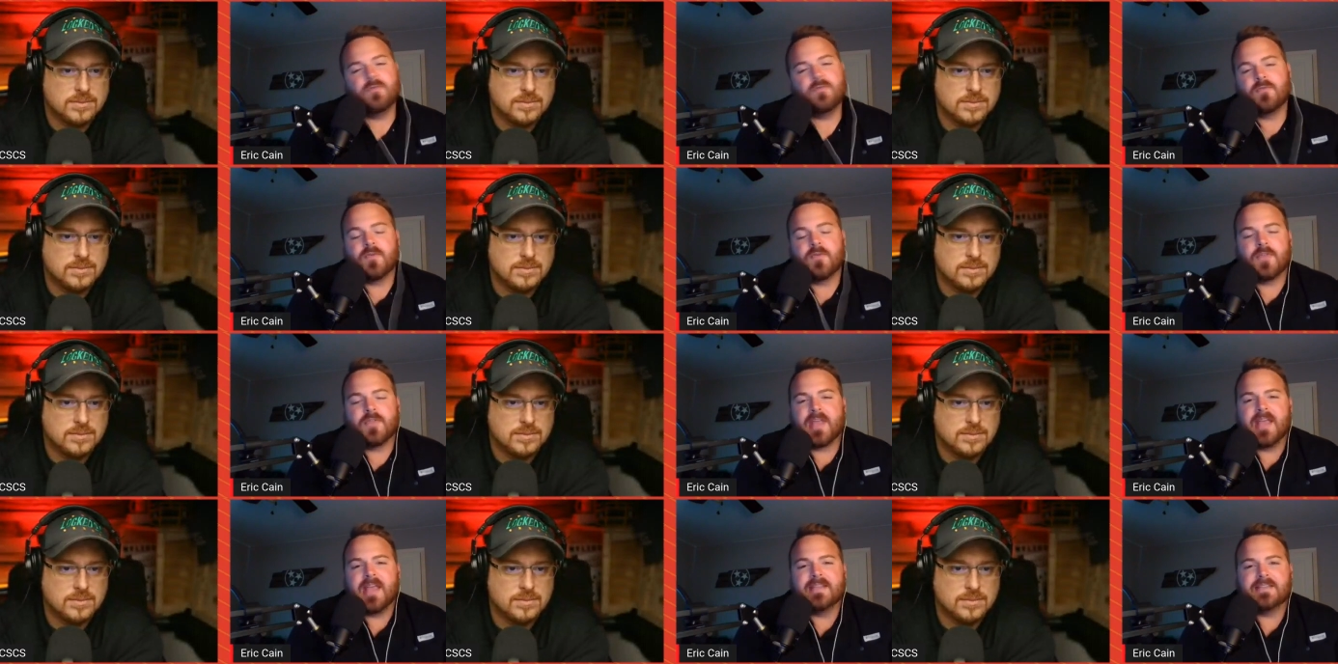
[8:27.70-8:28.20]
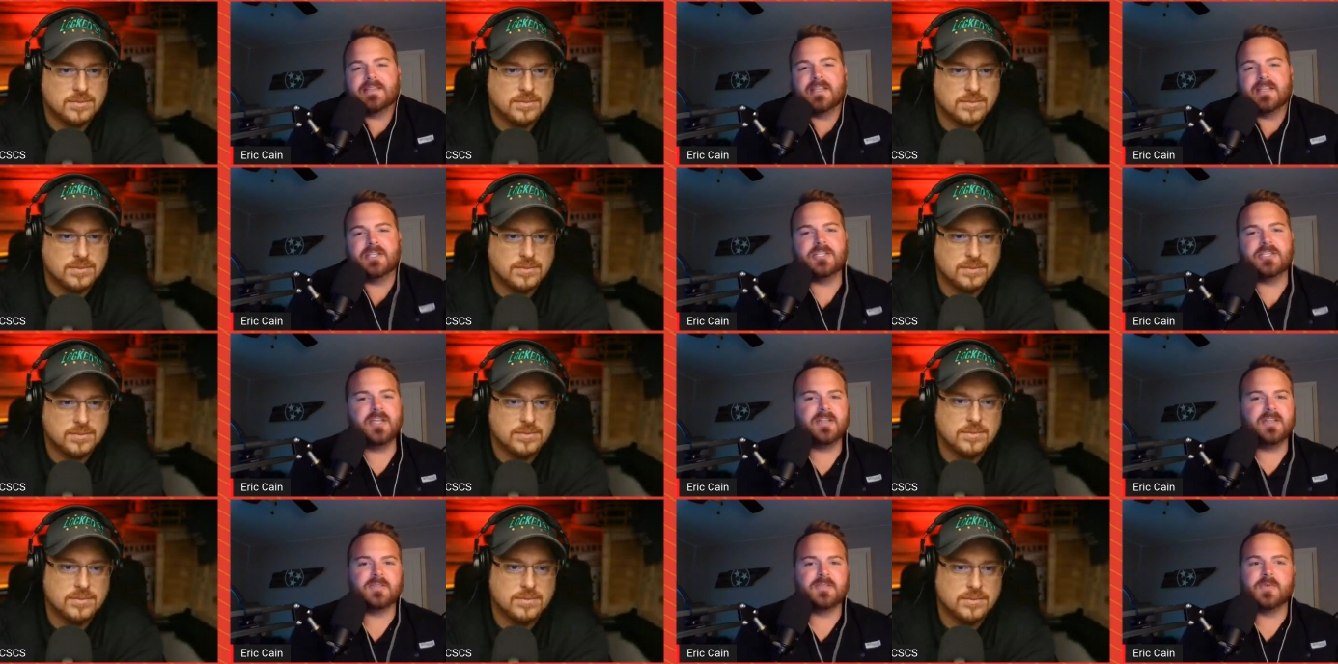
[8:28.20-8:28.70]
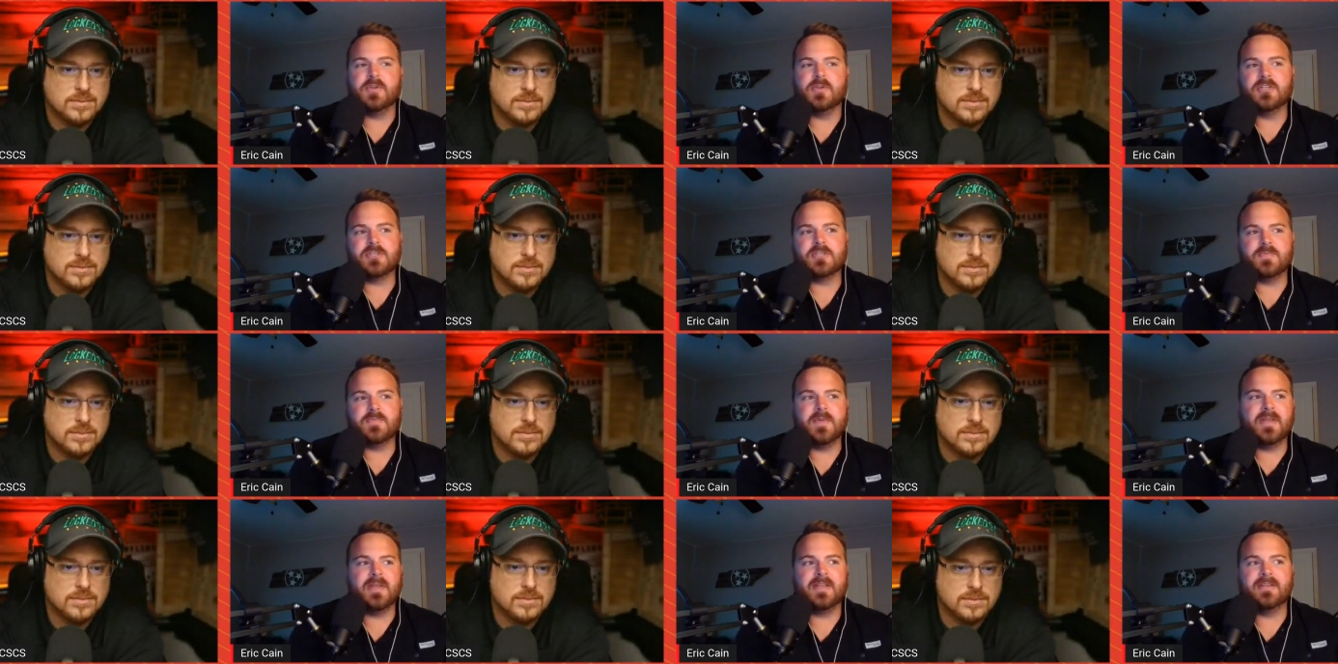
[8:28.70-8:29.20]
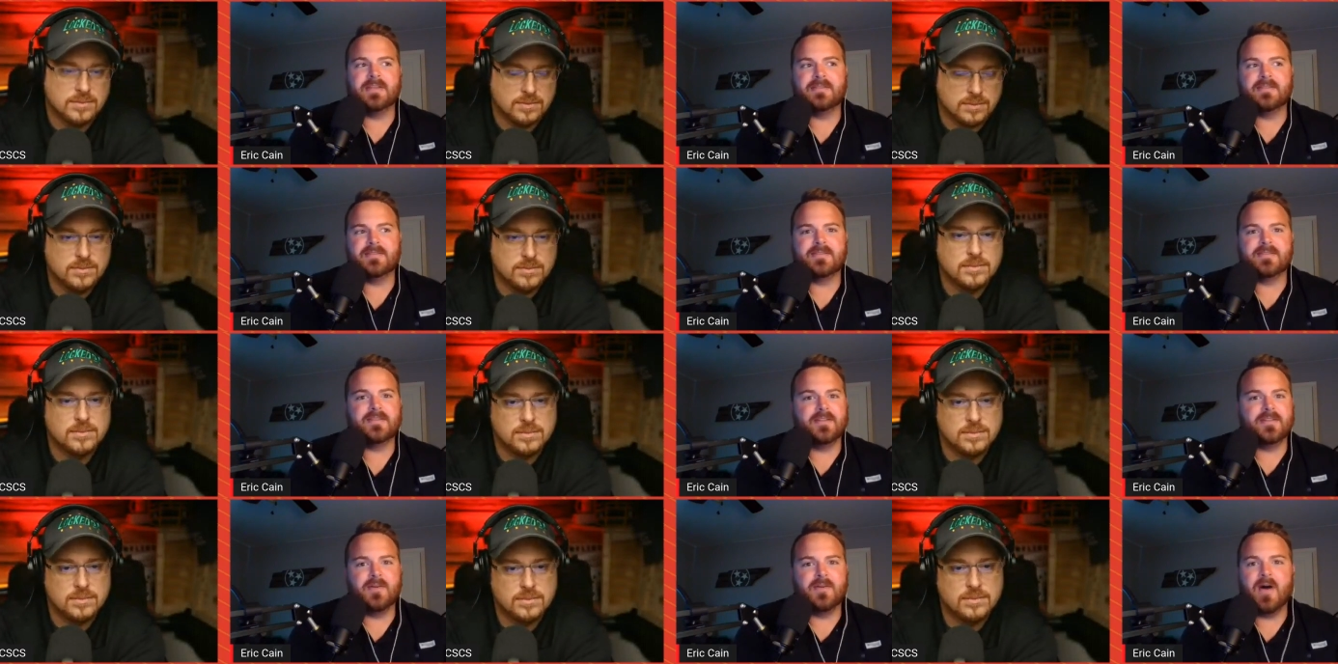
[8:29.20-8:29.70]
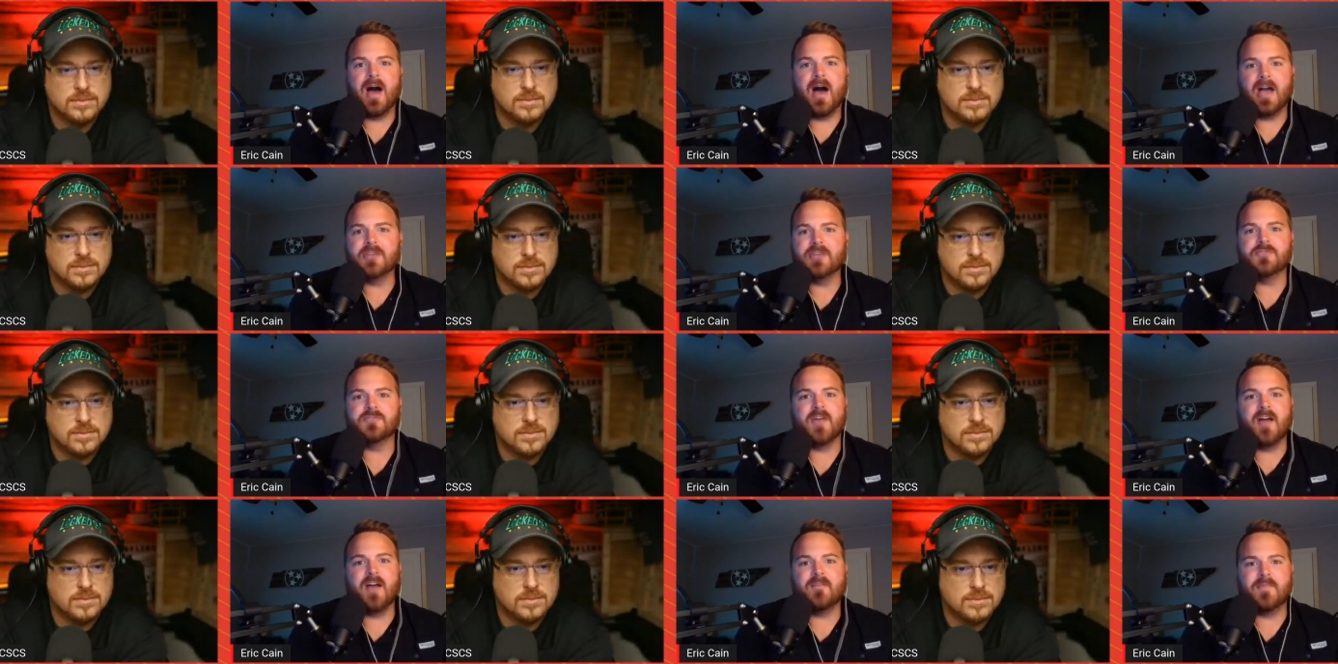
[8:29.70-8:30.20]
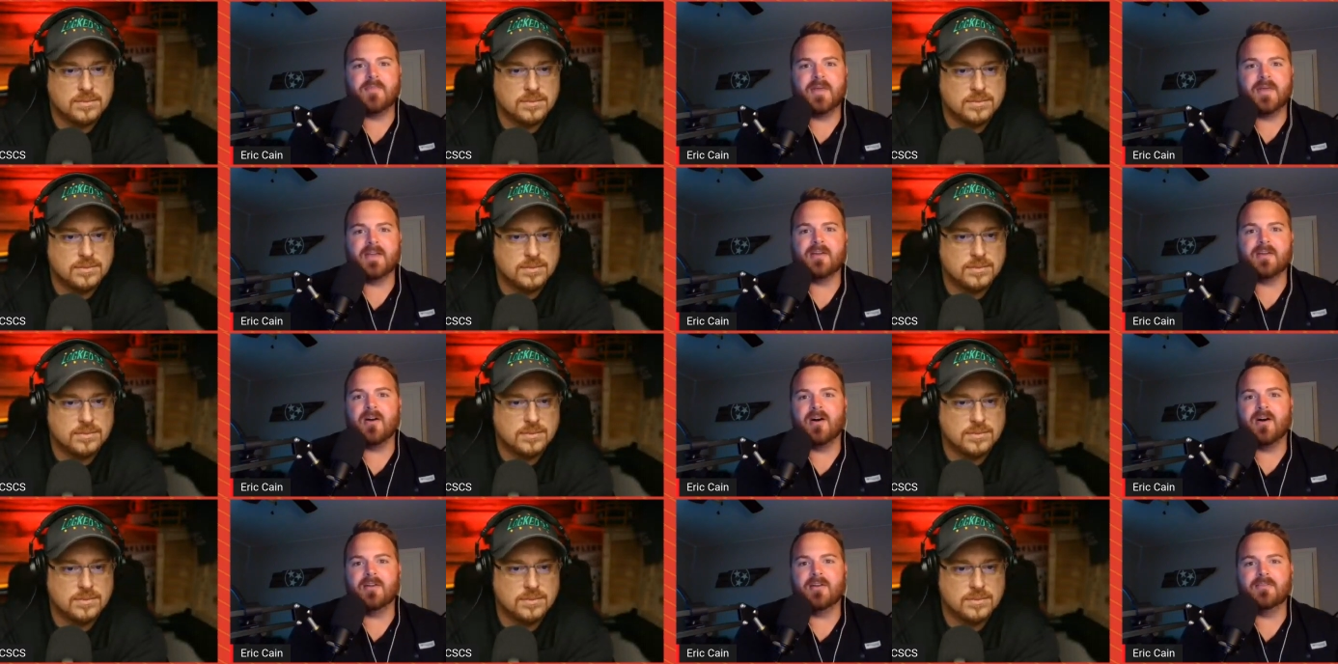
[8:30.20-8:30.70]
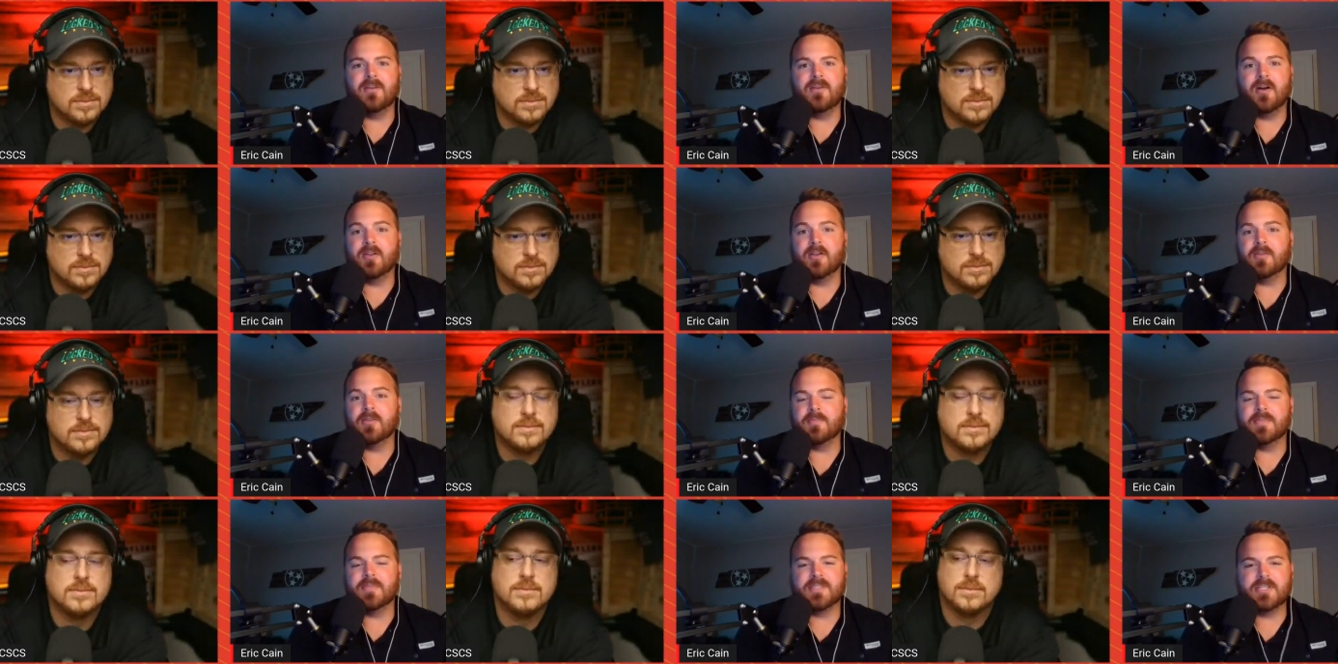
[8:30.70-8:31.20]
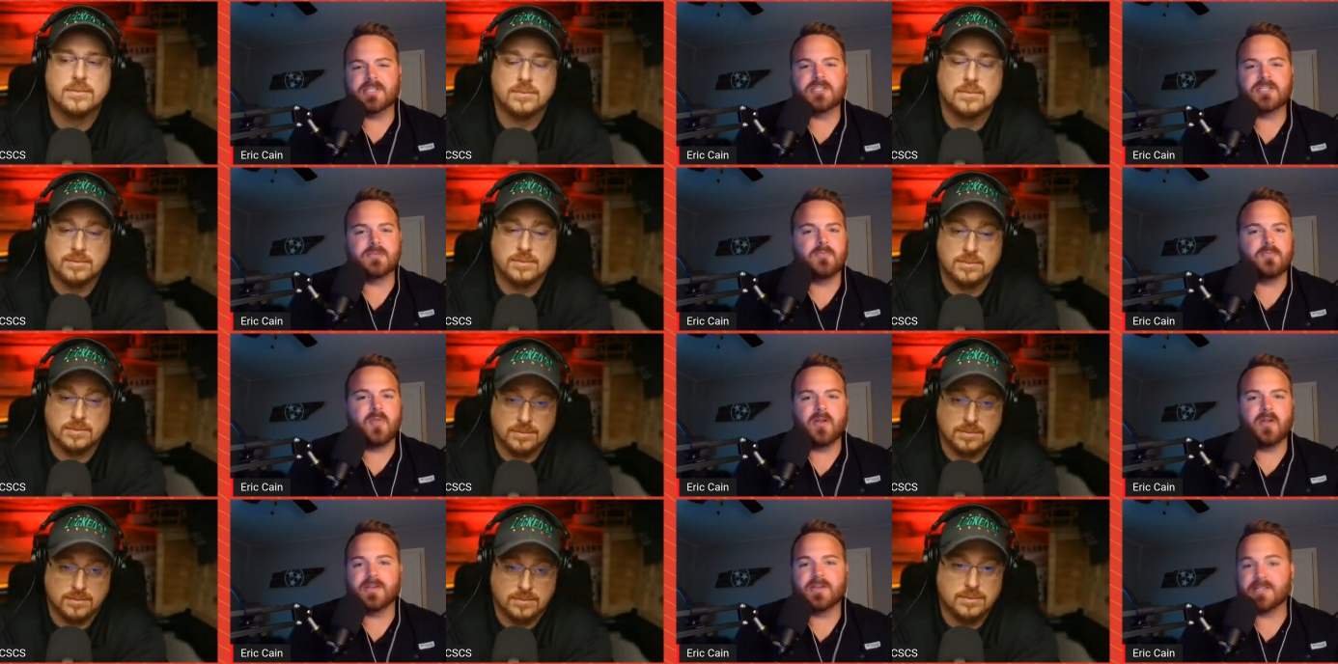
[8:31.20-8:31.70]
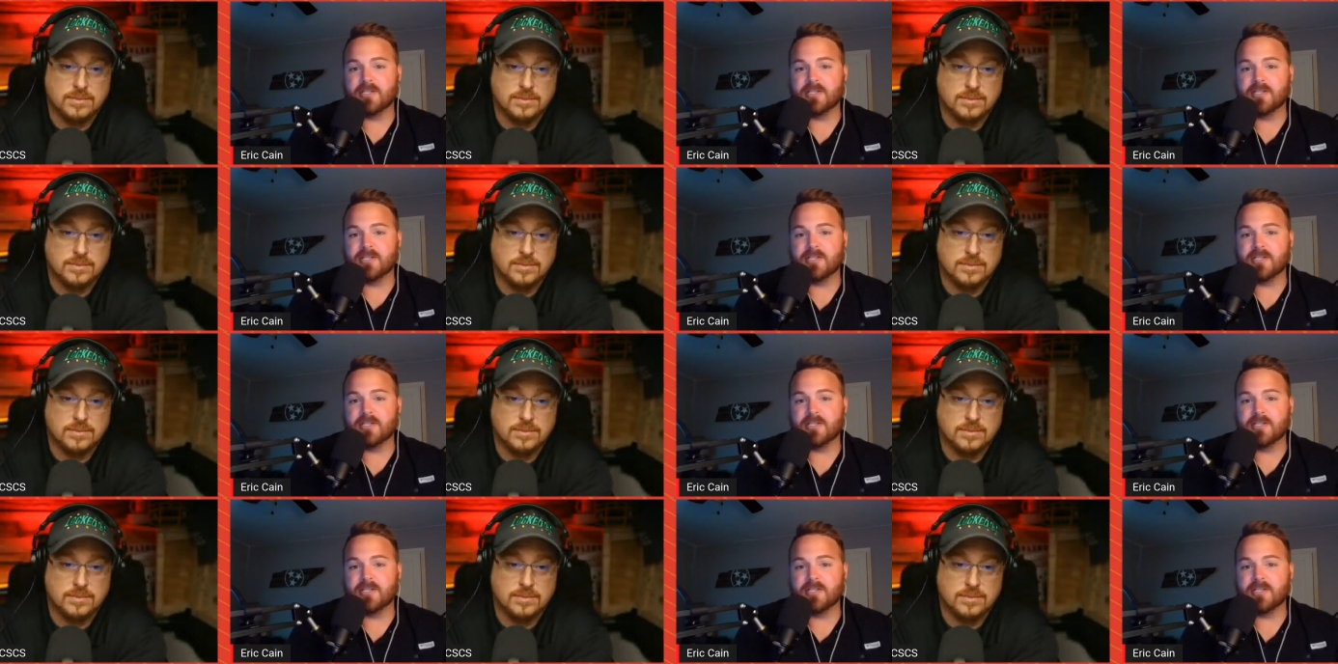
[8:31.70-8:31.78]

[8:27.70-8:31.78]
Speaker 1: for the Kansas City Chiefs, when you spend you know a high draft pick on on a position player, a